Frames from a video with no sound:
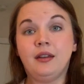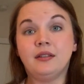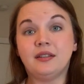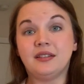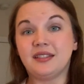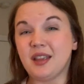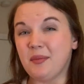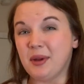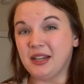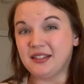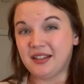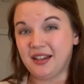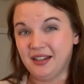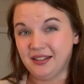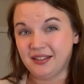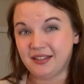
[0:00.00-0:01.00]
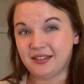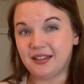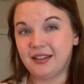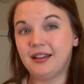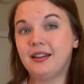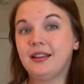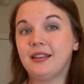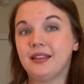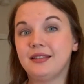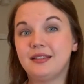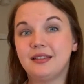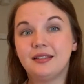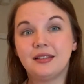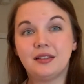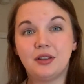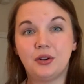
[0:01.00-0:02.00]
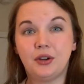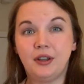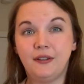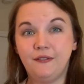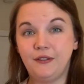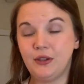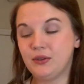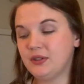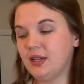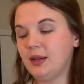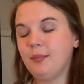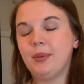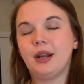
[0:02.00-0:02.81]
Does that make sense? This is a little confusing,